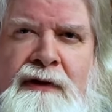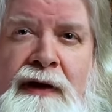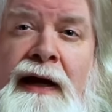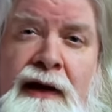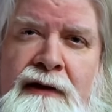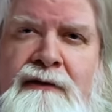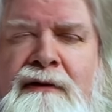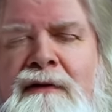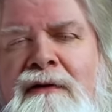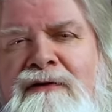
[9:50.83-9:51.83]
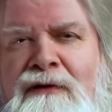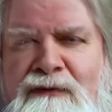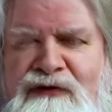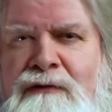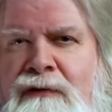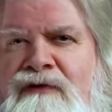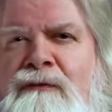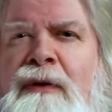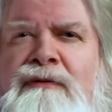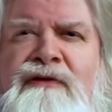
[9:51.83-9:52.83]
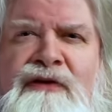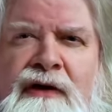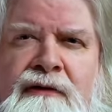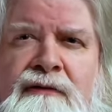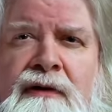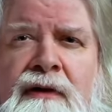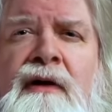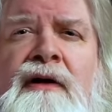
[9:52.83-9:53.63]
and some secrets about the Xanathar